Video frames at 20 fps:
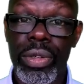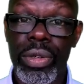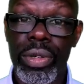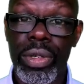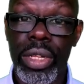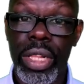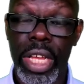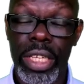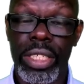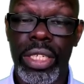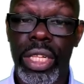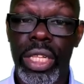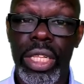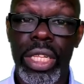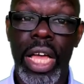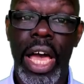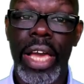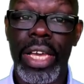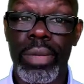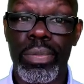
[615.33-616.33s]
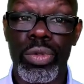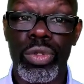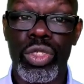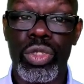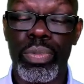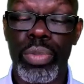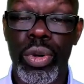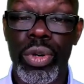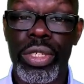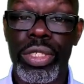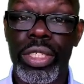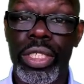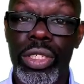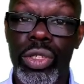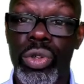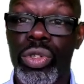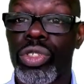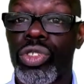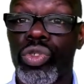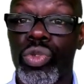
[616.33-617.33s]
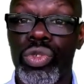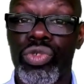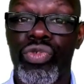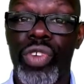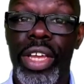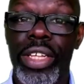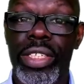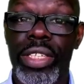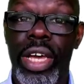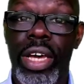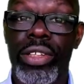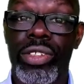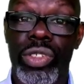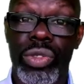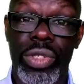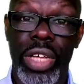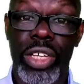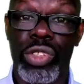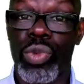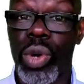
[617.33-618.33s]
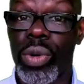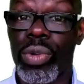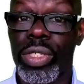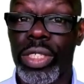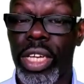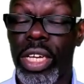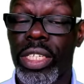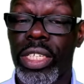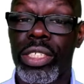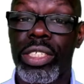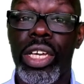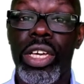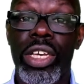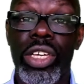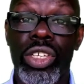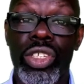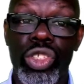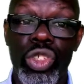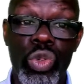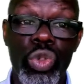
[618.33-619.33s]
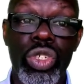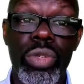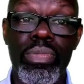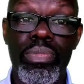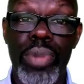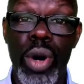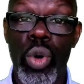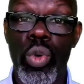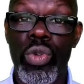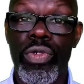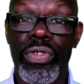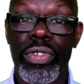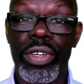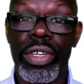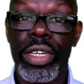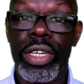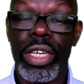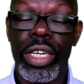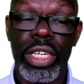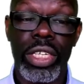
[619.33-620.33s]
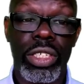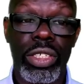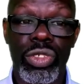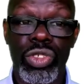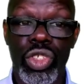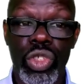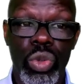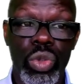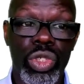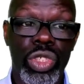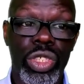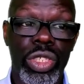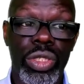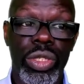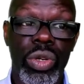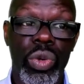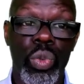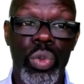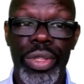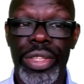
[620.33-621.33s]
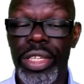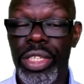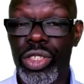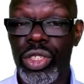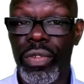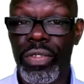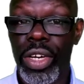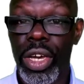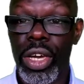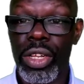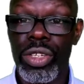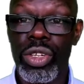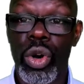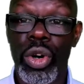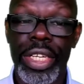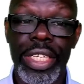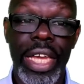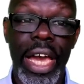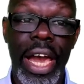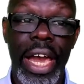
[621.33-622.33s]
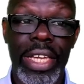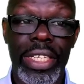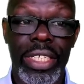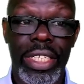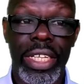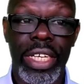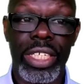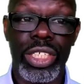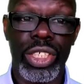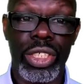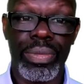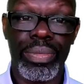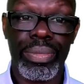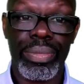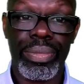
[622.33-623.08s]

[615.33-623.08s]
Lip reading: classical acupuncture points in order to address that. So that's what I was saying is use them both in conjunction with each other and not in isolation.